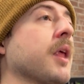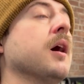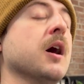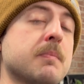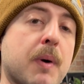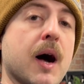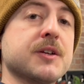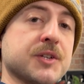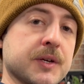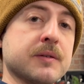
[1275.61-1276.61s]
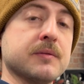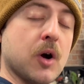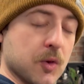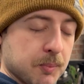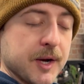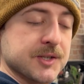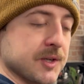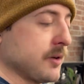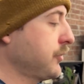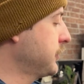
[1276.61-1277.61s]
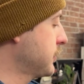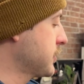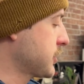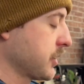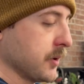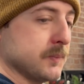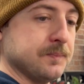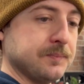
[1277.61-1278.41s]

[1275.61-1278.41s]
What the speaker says: unboxing all the brake stuff. So